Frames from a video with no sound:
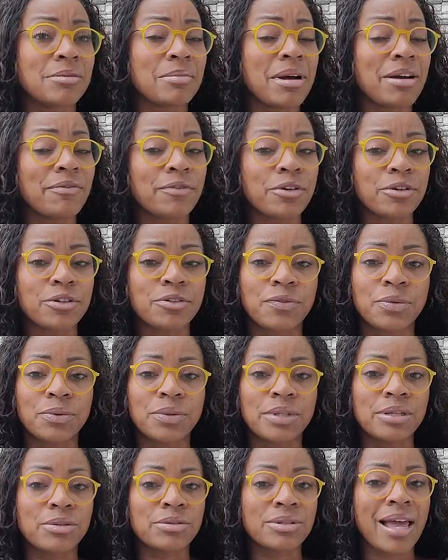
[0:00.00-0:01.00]
my first few
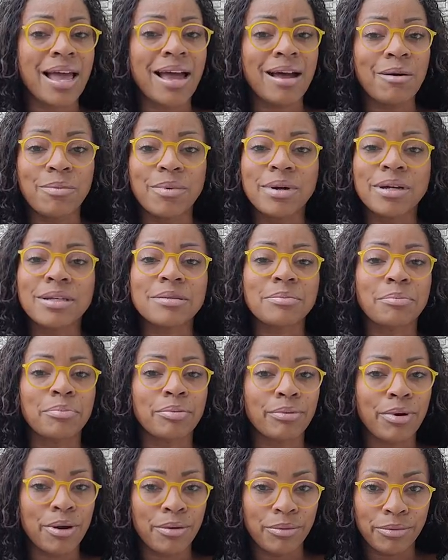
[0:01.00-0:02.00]
deals, I was
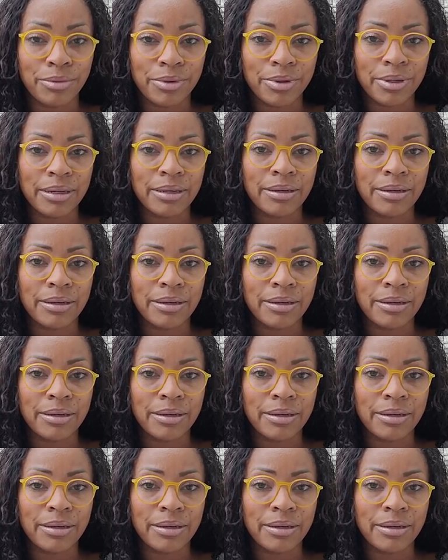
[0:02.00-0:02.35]
broke.